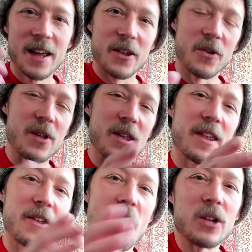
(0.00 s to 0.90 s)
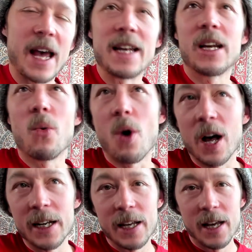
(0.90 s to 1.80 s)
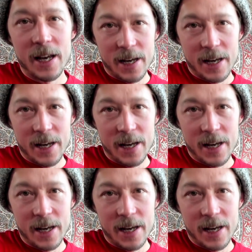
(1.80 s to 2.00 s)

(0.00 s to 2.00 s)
So this is called ending 1.